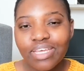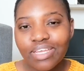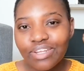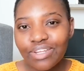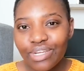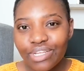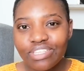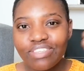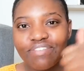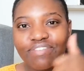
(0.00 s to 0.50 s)

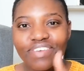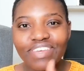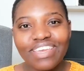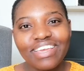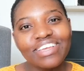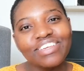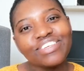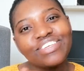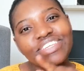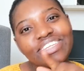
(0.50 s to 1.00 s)

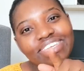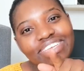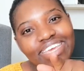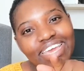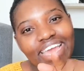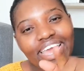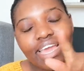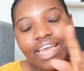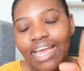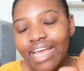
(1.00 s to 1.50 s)
notification
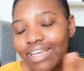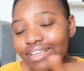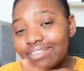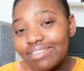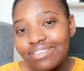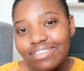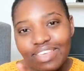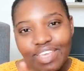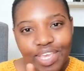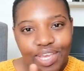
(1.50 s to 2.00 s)
gang, I
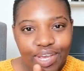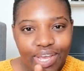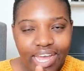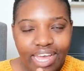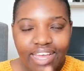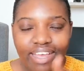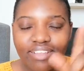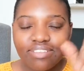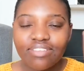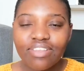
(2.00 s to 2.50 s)
see you
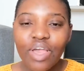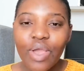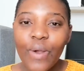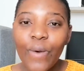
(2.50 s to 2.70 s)
guys.